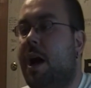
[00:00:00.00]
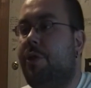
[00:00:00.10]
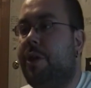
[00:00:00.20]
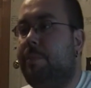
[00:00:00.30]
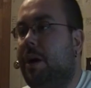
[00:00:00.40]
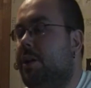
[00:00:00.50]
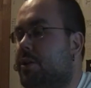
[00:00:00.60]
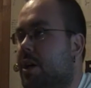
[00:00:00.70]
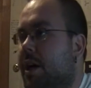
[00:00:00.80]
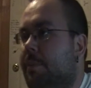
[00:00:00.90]
I think by
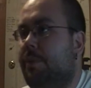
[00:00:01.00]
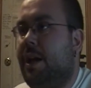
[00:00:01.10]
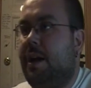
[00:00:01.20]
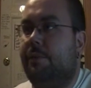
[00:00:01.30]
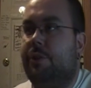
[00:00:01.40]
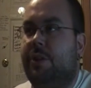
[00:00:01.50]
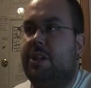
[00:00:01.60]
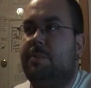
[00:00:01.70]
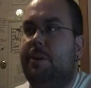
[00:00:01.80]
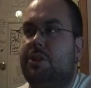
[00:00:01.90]
the time they have their
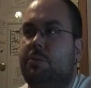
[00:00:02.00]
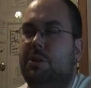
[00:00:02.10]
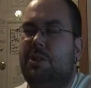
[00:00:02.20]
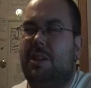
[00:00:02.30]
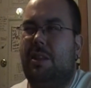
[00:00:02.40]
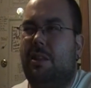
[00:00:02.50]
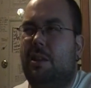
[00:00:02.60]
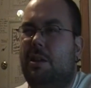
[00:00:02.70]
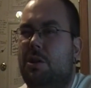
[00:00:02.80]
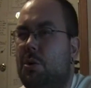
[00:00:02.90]
next special, which is I
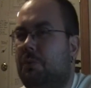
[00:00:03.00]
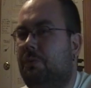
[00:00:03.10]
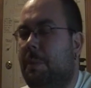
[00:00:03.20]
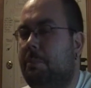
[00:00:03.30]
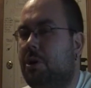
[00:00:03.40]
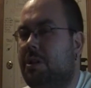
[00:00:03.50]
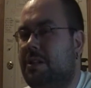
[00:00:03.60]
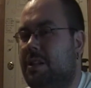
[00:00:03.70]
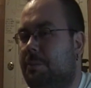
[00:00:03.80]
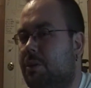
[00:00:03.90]
think in November,
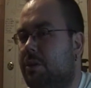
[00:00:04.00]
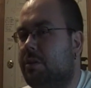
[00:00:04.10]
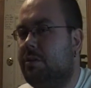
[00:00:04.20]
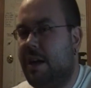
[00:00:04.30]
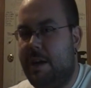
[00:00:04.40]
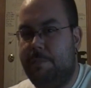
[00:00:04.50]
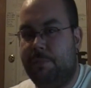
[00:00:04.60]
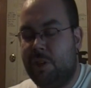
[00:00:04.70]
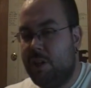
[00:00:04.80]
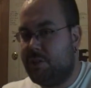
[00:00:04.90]
December
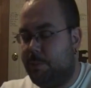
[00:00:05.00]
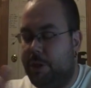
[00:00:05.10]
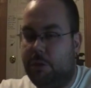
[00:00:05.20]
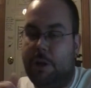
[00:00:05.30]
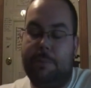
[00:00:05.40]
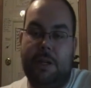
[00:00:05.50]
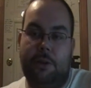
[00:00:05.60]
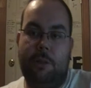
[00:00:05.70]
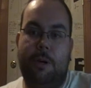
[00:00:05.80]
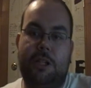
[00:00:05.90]
time, somebody correct me
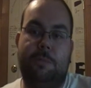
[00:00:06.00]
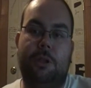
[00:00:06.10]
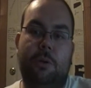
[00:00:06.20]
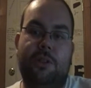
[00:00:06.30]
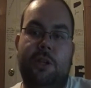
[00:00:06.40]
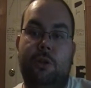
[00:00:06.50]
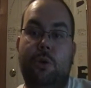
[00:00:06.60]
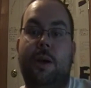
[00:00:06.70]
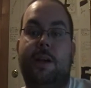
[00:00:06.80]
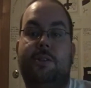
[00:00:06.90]
down in the box below, because I know
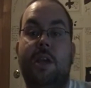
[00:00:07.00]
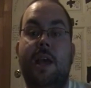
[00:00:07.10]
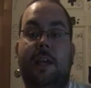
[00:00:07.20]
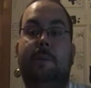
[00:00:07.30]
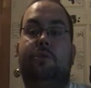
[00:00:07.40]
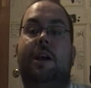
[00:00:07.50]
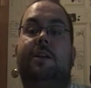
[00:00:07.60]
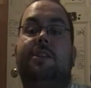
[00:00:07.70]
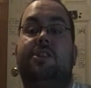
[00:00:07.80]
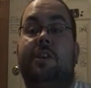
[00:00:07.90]
you guys keep track
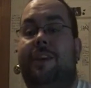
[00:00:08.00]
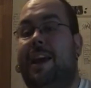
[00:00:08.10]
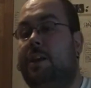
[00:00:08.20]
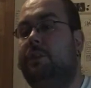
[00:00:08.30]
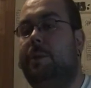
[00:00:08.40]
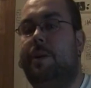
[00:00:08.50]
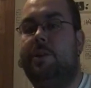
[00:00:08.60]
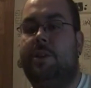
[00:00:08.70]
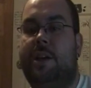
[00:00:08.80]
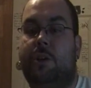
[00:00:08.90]
of this stuff a heck of a lot
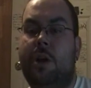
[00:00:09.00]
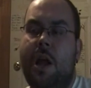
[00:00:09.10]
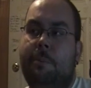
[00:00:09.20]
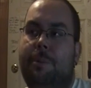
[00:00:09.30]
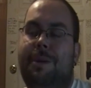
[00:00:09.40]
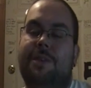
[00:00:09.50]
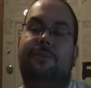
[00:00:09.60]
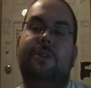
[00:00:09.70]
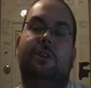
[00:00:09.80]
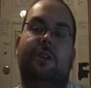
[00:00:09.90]
better than I do, but my
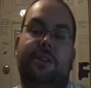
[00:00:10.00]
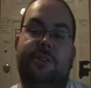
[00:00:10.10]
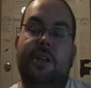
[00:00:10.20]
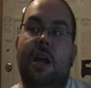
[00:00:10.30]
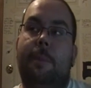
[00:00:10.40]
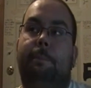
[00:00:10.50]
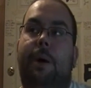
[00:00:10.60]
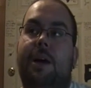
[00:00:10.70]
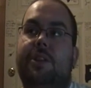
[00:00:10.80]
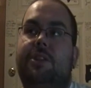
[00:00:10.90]
fear is
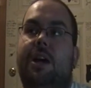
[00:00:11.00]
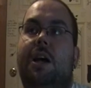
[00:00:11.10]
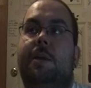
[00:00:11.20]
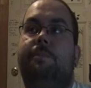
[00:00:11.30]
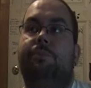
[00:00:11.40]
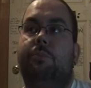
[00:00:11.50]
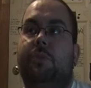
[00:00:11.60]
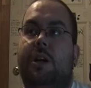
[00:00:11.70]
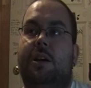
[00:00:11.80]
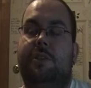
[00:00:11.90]
by the time
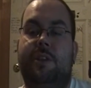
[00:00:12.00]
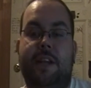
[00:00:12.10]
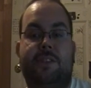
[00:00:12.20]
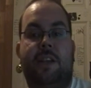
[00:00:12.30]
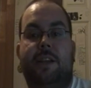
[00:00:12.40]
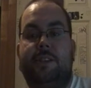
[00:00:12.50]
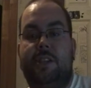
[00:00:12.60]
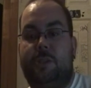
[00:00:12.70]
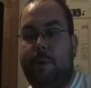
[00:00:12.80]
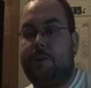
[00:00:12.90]
the next
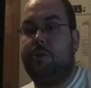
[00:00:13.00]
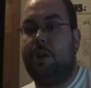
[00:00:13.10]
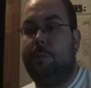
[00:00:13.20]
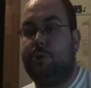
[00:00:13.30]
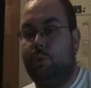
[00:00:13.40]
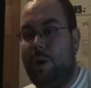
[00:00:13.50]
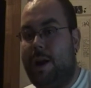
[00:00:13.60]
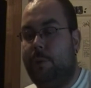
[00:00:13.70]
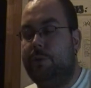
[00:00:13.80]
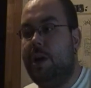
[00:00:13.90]
NXT special comes
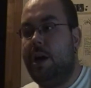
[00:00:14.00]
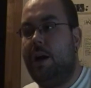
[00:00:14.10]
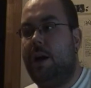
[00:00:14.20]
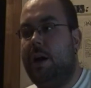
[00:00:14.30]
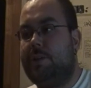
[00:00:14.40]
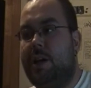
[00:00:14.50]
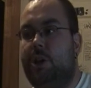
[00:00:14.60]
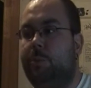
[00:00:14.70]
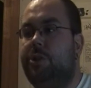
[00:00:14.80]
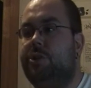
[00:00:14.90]
around,
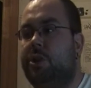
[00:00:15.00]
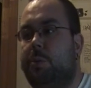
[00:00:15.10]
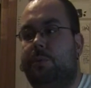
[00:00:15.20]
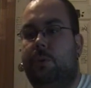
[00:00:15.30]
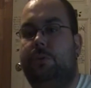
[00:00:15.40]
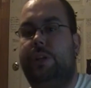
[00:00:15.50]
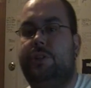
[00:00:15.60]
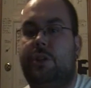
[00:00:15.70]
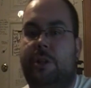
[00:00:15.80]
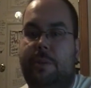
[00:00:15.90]
Tyler Breeze is going to be
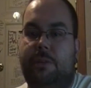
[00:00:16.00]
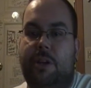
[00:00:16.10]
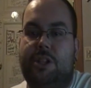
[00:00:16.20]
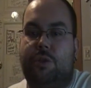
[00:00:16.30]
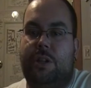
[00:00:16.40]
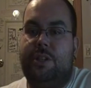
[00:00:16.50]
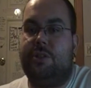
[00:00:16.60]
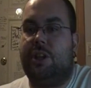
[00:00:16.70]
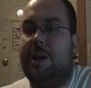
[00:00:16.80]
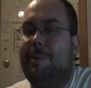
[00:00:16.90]
full-fledged on the main roster, and he's
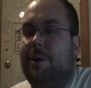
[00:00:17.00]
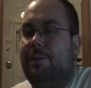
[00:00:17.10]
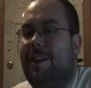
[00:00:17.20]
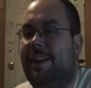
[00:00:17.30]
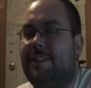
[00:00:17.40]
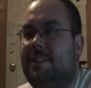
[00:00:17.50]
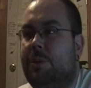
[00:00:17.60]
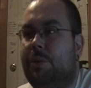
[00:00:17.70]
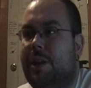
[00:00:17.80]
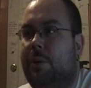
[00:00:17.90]
going to come out of
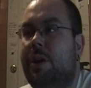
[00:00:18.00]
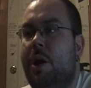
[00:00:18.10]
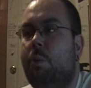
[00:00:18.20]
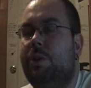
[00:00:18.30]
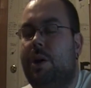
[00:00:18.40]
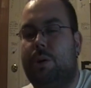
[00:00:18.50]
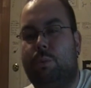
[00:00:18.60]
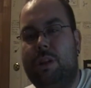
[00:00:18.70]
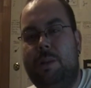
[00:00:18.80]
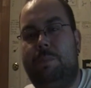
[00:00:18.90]
NXT without a
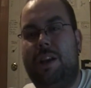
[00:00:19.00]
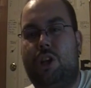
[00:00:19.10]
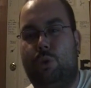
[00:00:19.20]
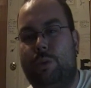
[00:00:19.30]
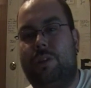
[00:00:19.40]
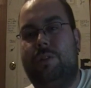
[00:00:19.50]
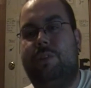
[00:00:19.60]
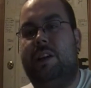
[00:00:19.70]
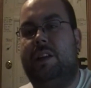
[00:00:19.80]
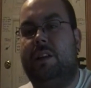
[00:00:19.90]
really big
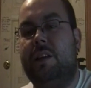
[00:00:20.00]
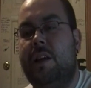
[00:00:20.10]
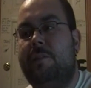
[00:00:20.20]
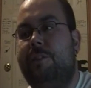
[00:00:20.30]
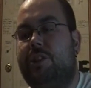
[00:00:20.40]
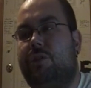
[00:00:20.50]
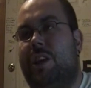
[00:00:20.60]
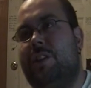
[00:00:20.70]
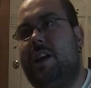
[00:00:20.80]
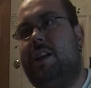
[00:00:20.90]
career-defining
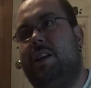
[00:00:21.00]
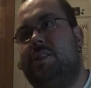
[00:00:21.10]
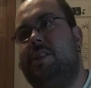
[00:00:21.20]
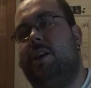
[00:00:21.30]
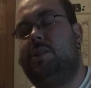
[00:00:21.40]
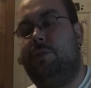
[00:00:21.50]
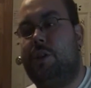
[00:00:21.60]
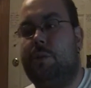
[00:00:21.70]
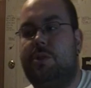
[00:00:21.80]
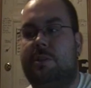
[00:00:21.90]
victory, and that kind of sucks. If
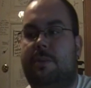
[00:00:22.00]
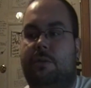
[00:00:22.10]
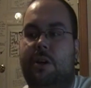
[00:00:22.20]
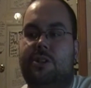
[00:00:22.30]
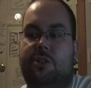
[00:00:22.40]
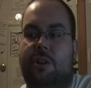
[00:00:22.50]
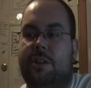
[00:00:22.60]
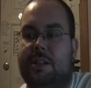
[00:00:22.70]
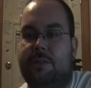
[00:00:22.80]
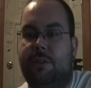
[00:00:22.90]
he goes to the main roster
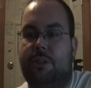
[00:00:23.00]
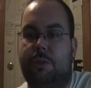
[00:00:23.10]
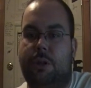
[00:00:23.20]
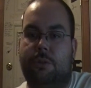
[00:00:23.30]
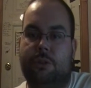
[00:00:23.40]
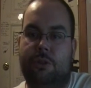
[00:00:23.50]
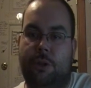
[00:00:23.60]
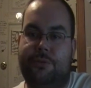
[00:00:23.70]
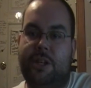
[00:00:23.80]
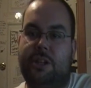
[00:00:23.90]
and gets a victory over
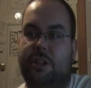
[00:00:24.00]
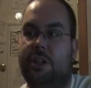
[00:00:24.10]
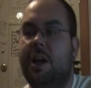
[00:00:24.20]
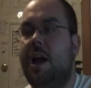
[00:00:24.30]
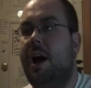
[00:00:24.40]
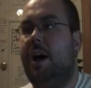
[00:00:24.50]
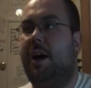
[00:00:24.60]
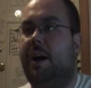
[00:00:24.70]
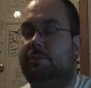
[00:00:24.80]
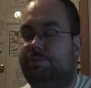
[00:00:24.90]
Dolph Ziggler,
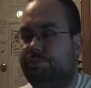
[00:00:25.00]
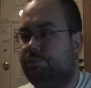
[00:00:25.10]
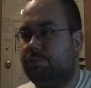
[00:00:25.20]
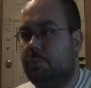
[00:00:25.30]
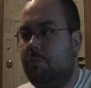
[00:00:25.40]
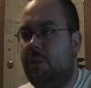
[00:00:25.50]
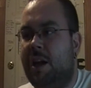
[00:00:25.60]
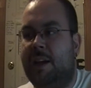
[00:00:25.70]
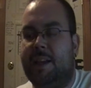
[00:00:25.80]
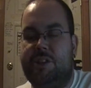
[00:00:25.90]

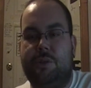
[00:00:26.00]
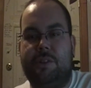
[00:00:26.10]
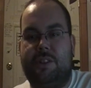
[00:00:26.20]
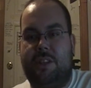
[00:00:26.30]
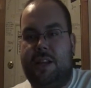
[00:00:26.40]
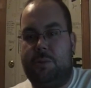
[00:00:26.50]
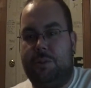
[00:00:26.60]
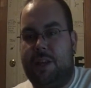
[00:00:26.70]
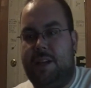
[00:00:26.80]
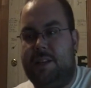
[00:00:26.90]
I guess you could say that's
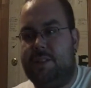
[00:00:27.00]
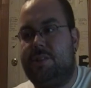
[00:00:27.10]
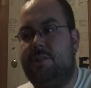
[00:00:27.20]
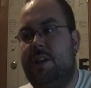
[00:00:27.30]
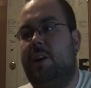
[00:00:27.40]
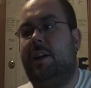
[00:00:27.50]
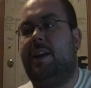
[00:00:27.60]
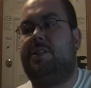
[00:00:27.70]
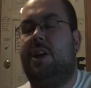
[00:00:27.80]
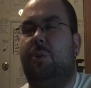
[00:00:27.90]
what that is there. I
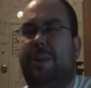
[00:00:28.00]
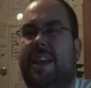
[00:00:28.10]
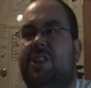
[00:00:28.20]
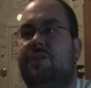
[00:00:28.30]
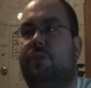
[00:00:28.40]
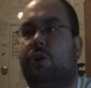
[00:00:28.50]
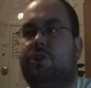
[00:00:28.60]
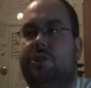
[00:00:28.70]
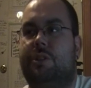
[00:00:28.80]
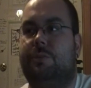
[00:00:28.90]
guess that'll be his
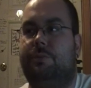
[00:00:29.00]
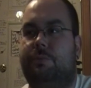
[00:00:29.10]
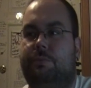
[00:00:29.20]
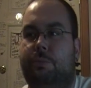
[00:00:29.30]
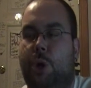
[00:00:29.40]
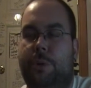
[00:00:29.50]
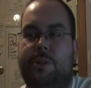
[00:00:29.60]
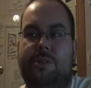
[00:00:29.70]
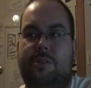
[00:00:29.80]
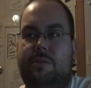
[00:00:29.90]
version of
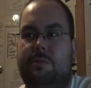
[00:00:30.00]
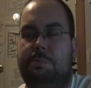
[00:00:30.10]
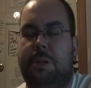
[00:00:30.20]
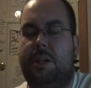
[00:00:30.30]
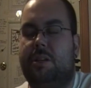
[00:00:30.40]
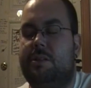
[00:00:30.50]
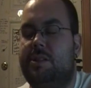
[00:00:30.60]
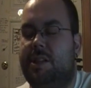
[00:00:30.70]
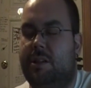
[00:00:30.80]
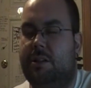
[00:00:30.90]
Owens beating
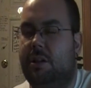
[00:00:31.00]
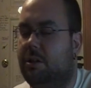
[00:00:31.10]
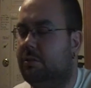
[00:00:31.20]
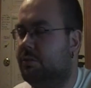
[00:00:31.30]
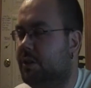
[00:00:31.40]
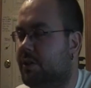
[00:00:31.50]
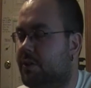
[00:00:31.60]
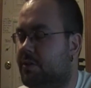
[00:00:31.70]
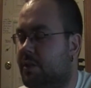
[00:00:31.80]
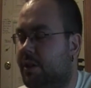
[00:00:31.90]
Cena. No,
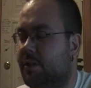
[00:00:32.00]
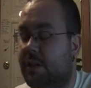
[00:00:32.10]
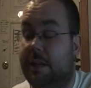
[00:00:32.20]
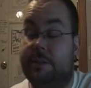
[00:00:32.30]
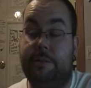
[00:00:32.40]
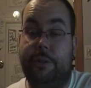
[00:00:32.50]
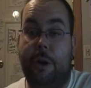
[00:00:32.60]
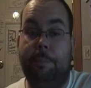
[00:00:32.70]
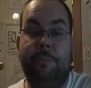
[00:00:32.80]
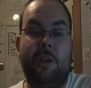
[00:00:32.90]
it's not. That's
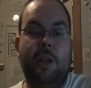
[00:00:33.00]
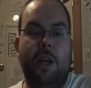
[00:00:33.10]
dumb.